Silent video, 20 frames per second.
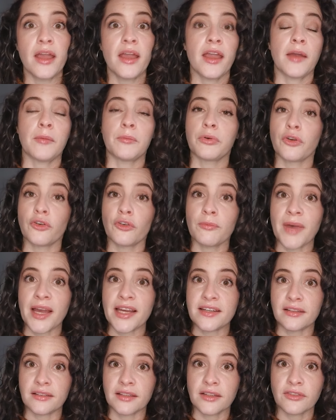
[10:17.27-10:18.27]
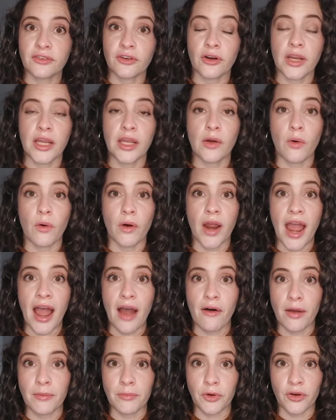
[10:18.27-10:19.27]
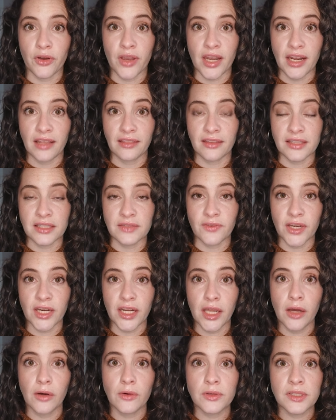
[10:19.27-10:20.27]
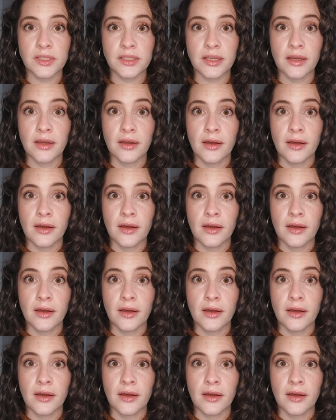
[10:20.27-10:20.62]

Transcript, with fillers: improve my delivery or how I'm creating these videos.